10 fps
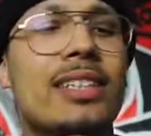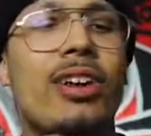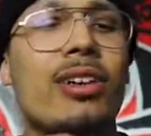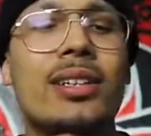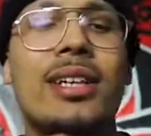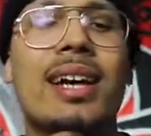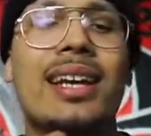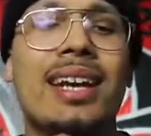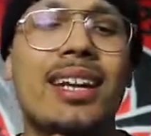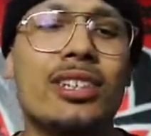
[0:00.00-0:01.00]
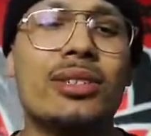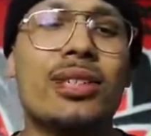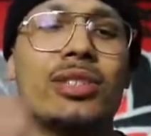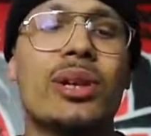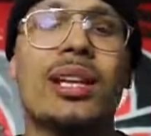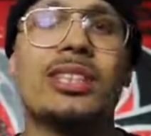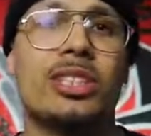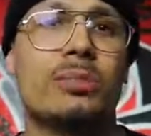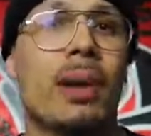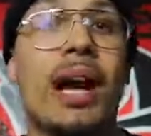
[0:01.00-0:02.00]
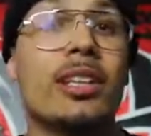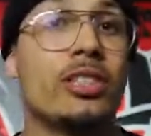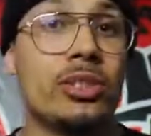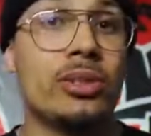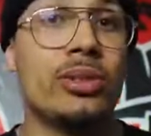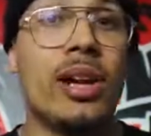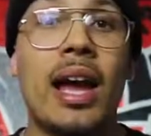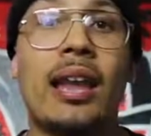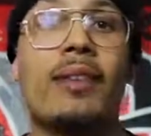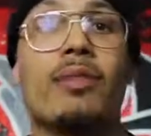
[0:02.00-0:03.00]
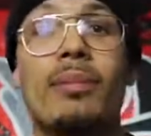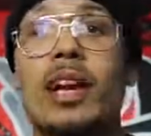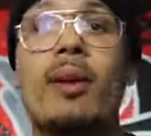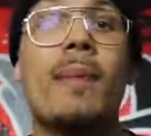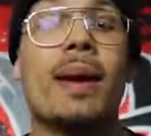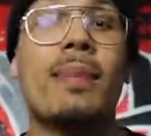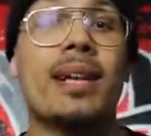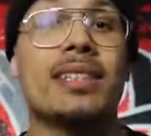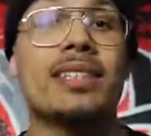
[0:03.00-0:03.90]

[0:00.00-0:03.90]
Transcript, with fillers: said the only thing I can do is try to just buy the shoe, and then from there make my